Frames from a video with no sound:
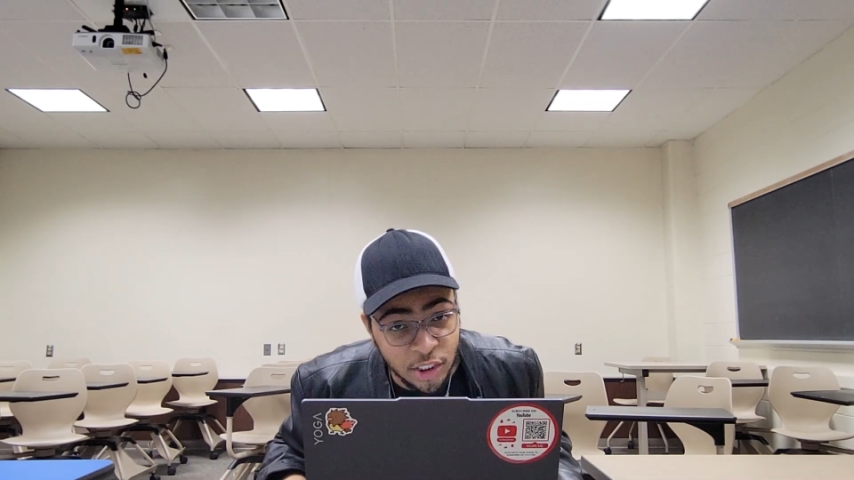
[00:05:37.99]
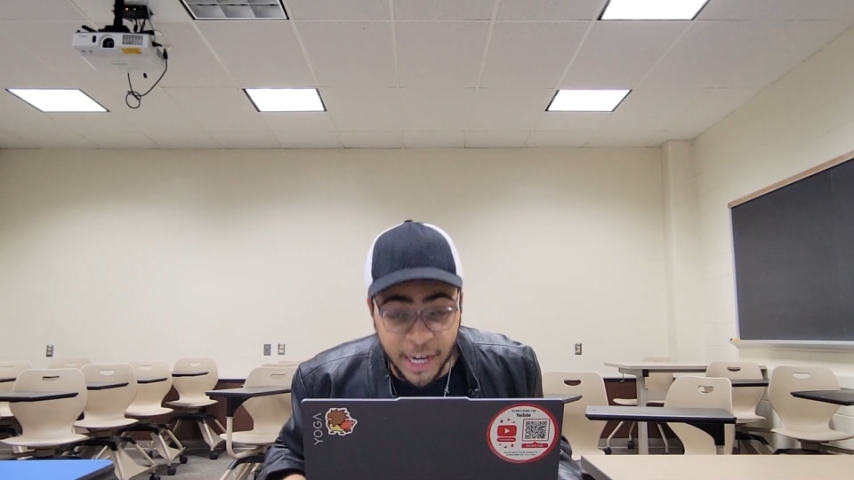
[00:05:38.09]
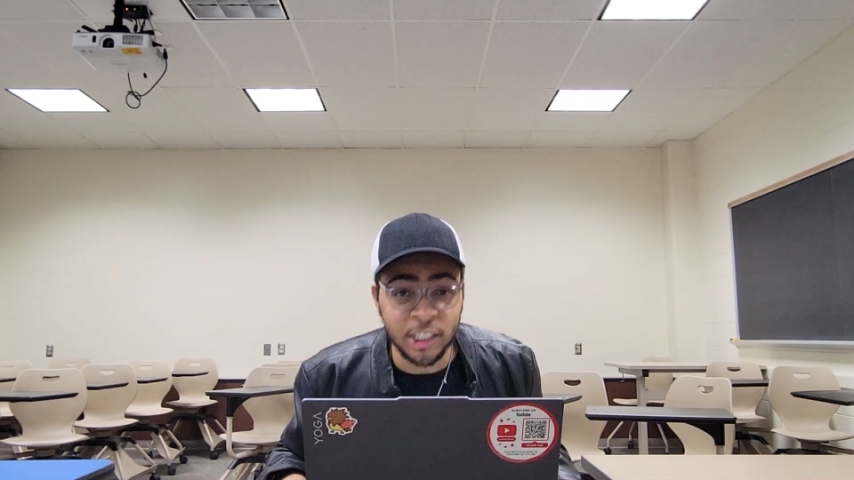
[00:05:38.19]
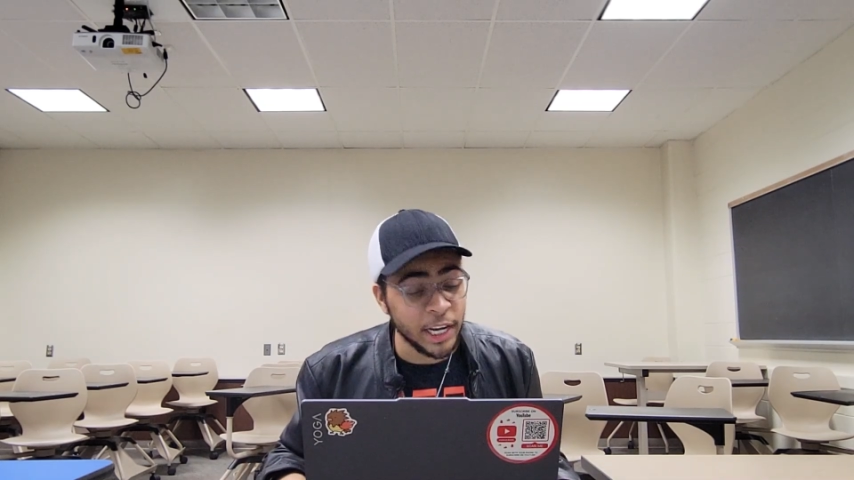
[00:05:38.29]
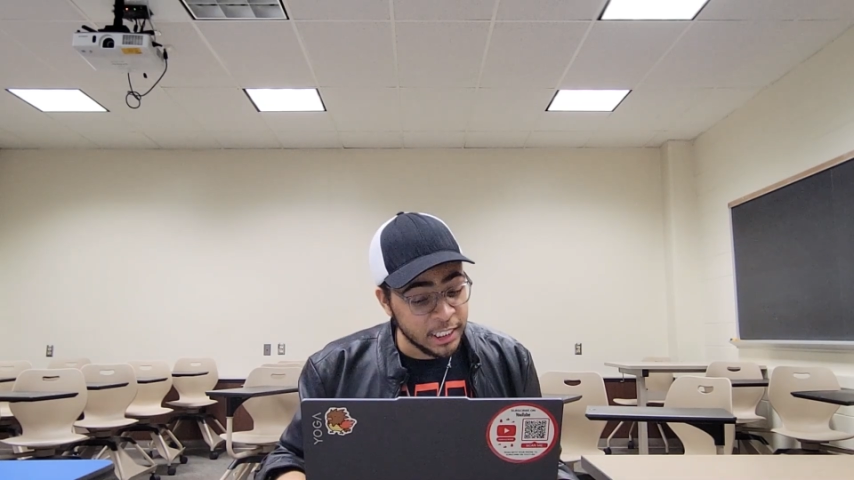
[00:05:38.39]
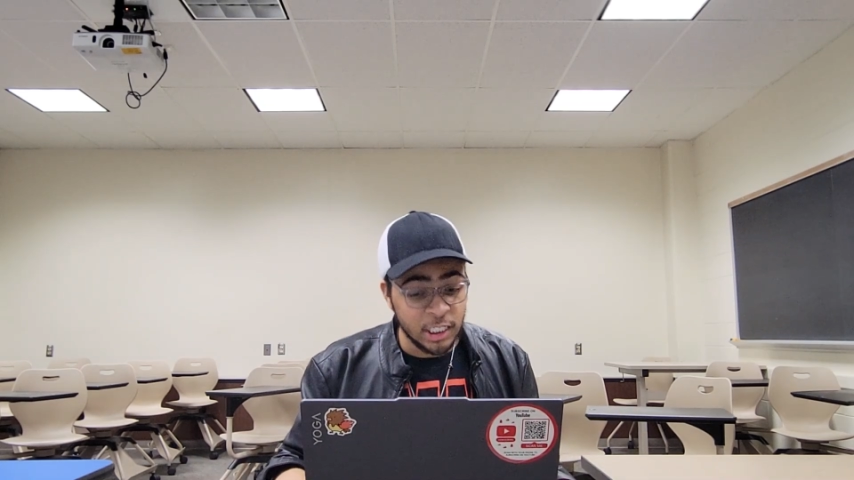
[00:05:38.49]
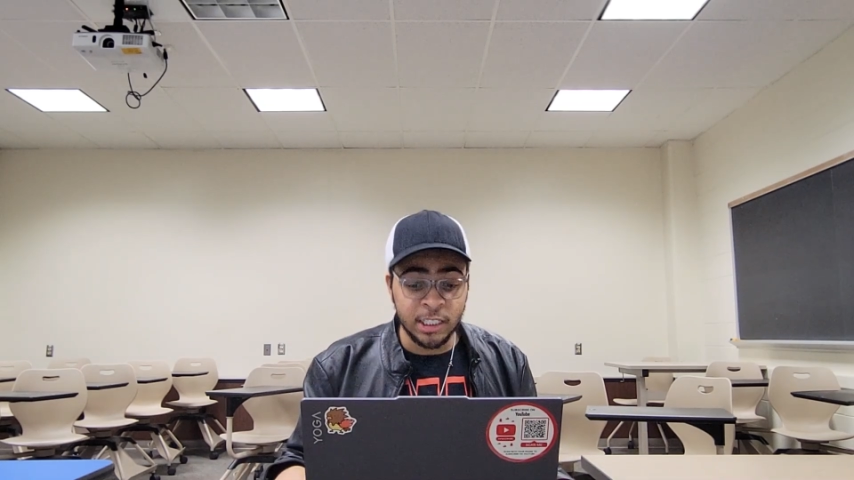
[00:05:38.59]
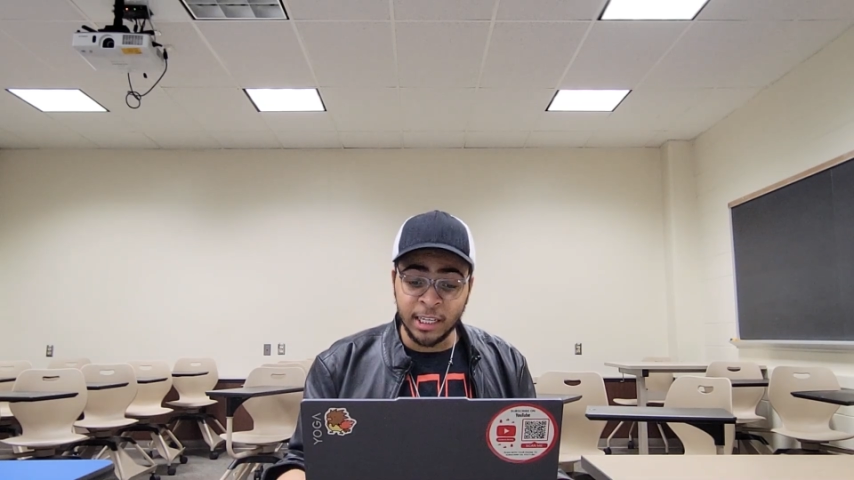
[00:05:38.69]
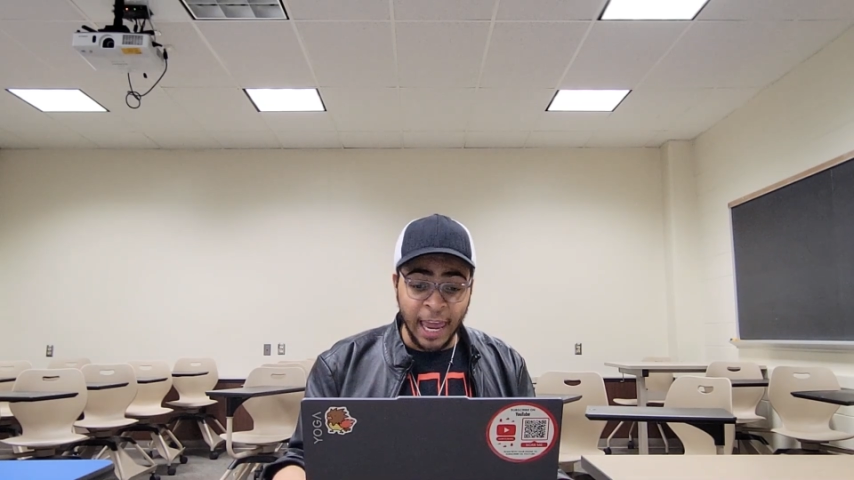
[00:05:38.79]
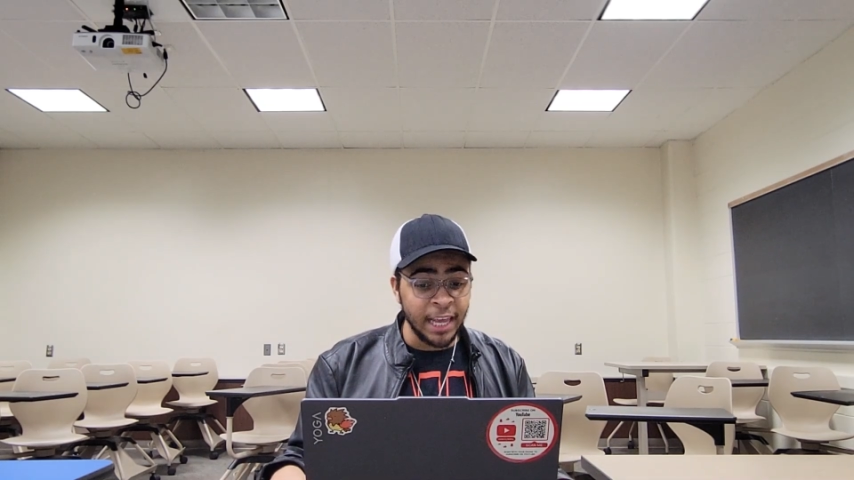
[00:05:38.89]
Janet Jackson is
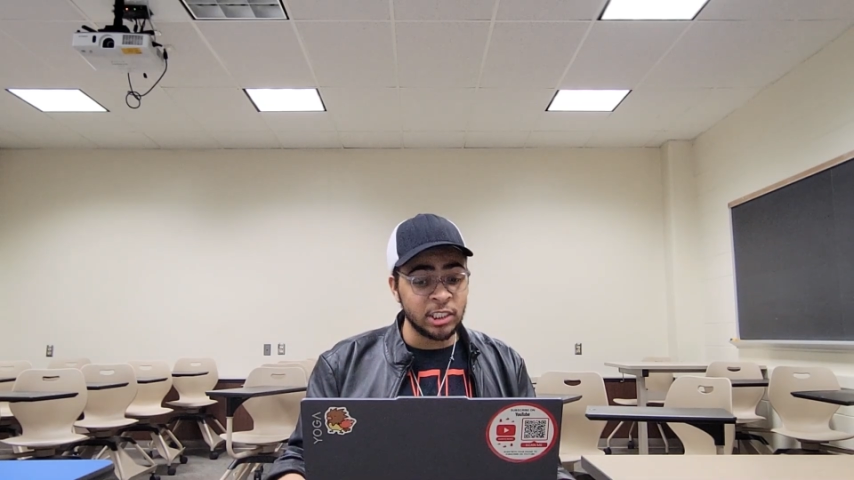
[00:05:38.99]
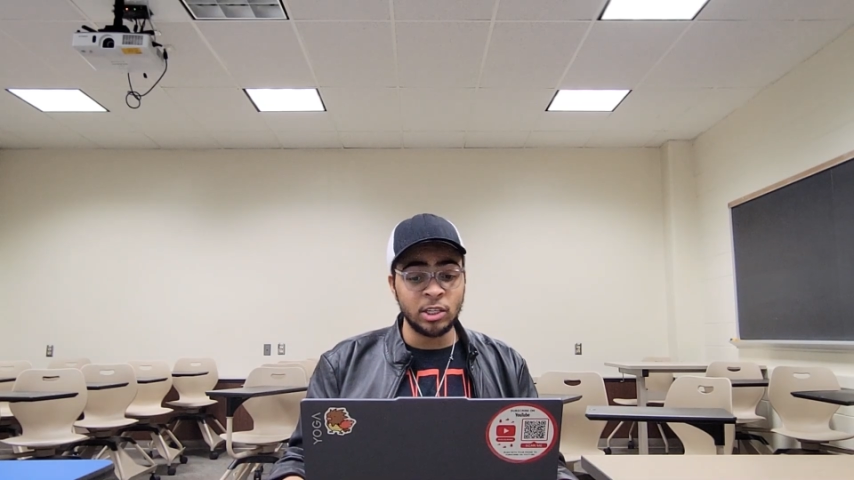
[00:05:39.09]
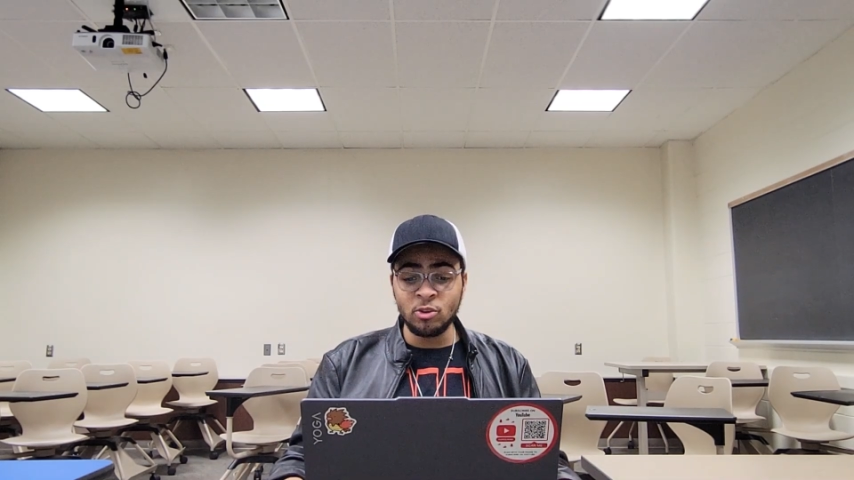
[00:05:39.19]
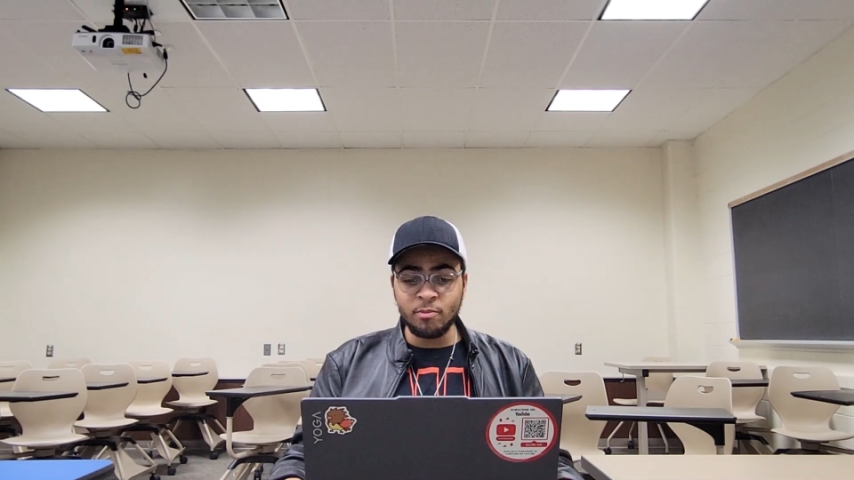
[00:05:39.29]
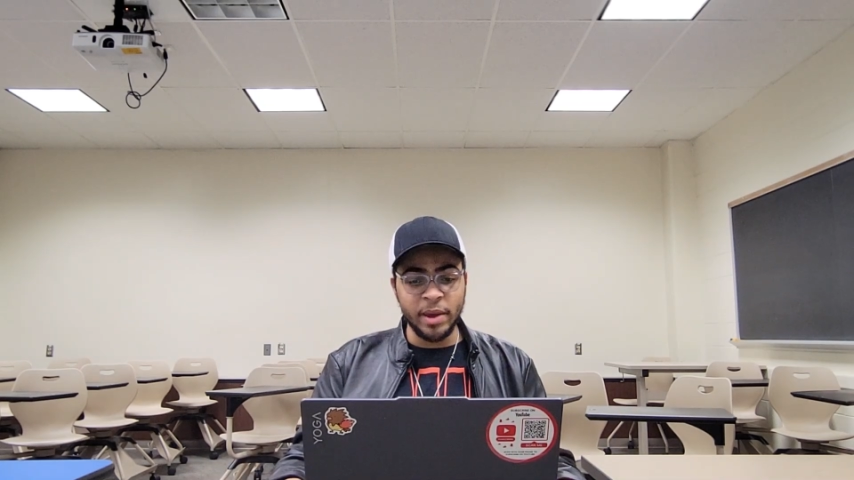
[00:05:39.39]
a gangster.